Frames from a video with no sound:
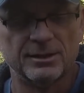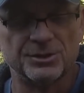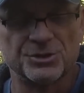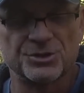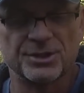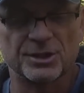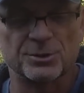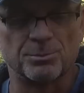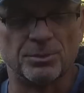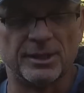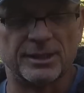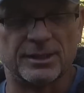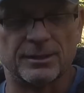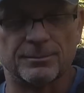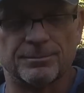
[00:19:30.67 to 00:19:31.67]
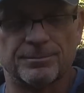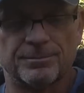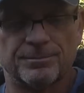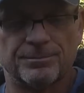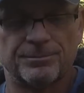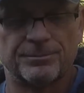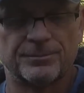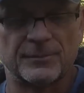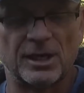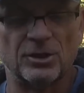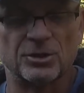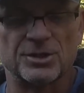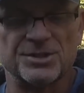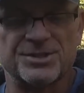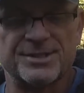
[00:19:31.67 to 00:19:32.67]
and sticks breaking. I
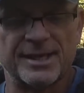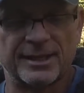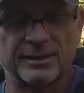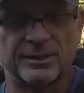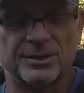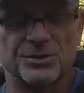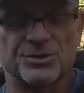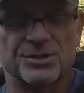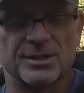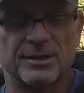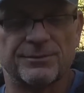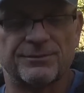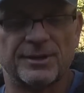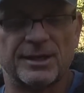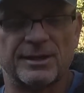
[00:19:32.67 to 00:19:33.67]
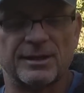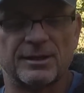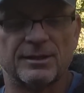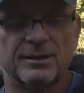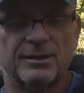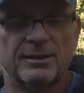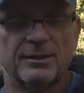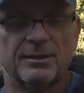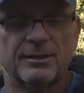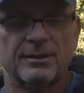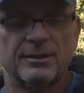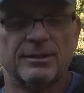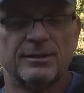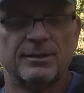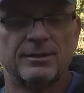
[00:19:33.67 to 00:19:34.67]
looked intently to see if anything
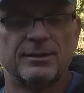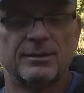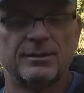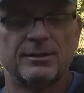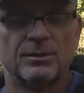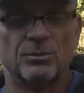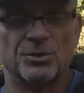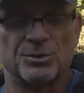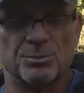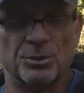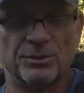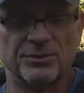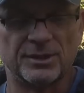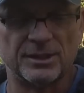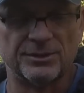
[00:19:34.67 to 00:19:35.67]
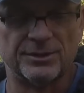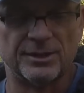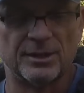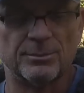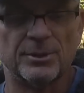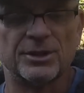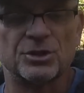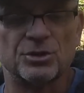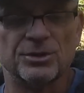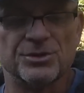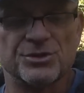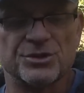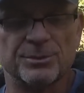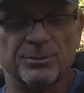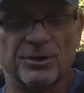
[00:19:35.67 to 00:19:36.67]
was moving in there, but couldn't
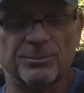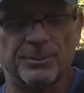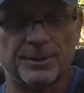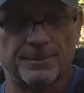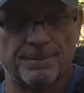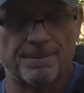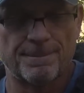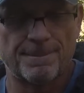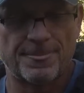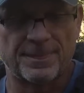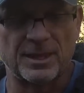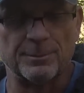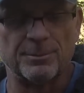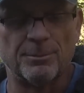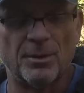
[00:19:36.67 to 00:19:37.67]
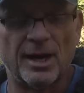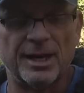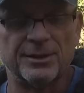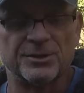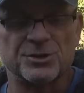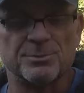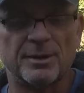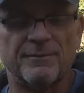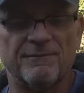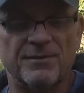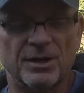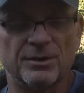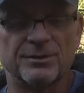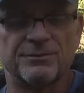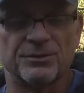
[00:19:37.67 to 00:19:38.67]
see movement. Keep in mind, this is my
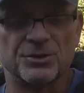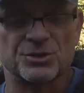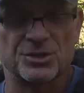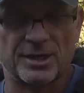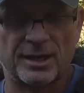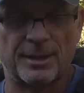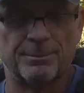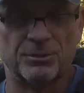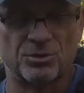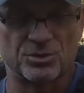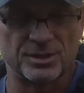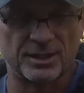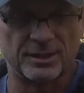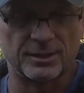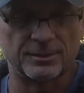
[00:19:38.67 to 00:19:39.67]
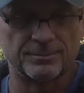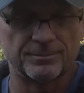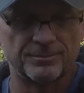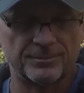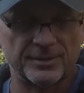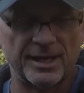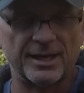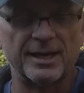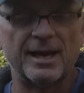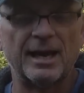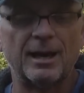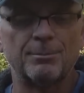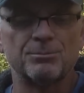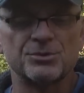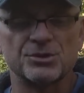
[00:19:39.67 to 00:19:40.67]
very first time moose hunting. I had
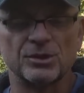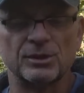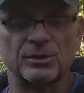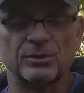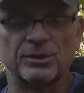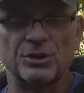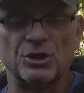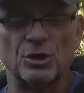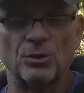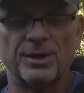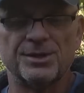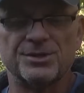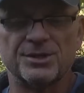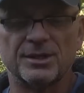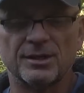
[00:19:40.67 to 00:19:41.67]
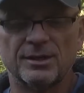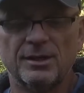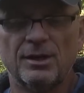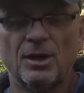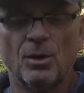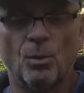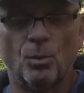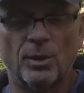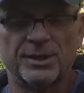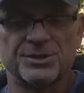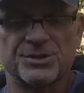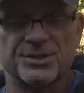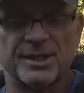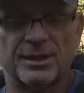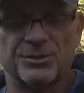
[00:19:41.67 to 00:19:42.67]
absolutely no idea what
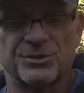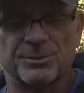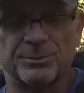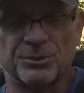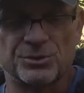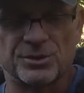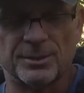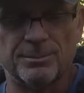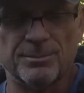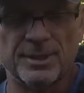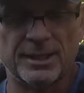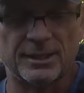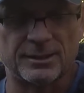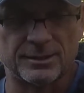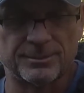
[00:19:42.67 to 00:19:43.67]
sounds a moose can make.